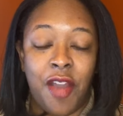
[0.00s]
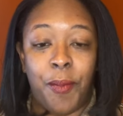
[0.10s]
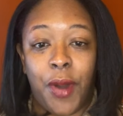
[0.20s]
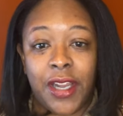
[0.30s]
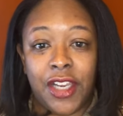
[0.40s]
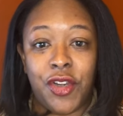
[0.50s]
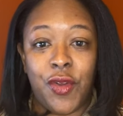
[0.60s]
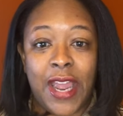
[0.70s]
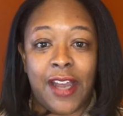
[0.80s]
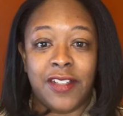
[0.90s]
bought a new
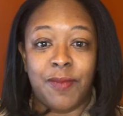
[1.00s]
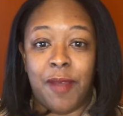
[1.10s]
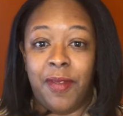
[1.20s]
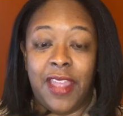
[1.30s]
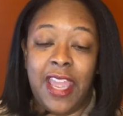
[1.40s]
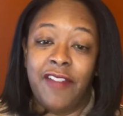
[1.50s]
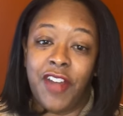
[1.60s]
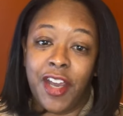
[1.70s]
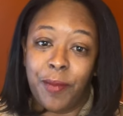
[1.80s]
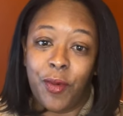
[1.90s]
house, maybe they have
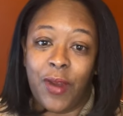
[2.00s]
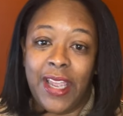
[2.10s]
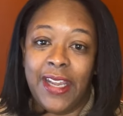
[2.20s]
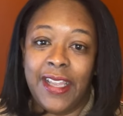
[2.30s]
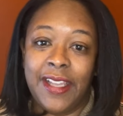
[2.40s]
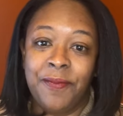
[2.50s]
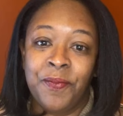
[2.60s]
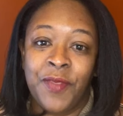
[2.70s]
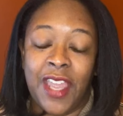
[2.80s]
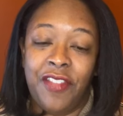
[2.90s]
upgraded
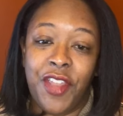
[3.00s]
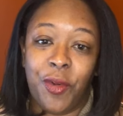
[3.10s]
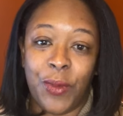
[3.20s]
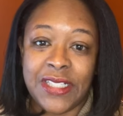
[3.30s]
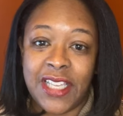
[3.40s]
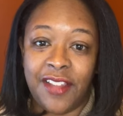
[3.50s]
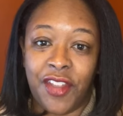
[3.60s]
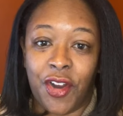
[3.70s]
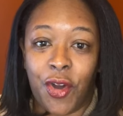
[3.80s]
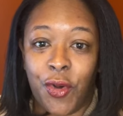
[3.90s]
and they're renting
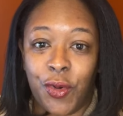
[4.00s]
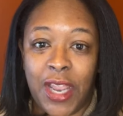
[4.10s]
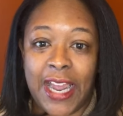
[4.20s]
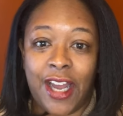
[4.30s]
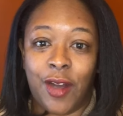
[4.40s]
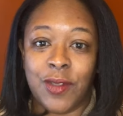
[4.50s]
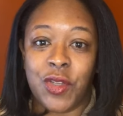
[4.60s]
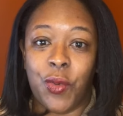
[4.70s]
their old house,